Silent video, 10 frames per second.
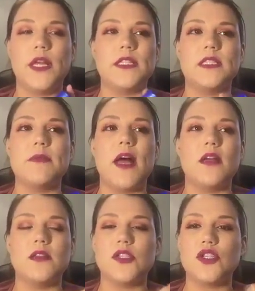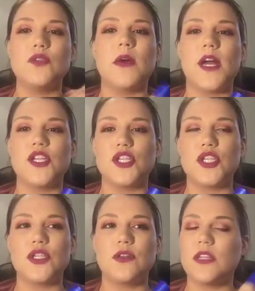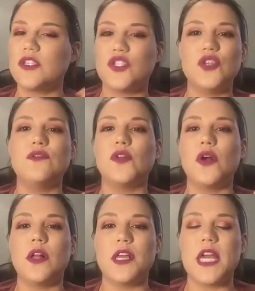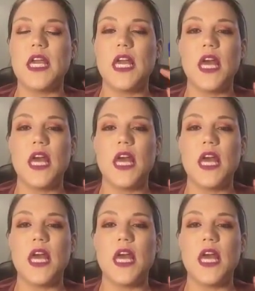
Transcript: It smells too much. It's too florally.